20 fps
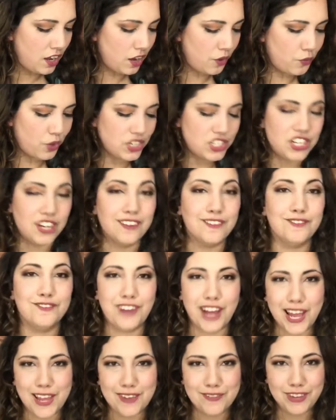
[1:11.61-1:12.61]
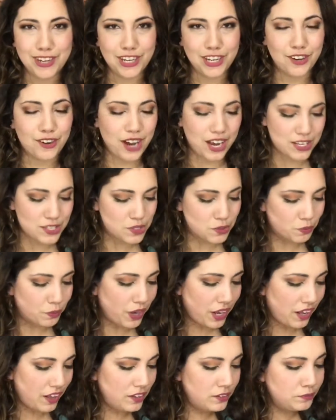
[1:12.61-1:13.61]
watching my video as
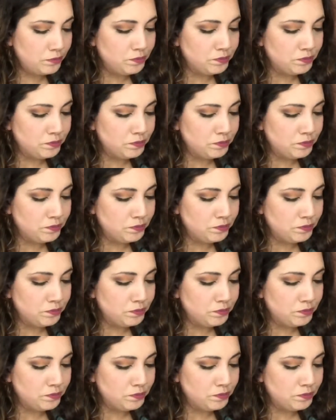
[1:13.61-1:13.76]
well.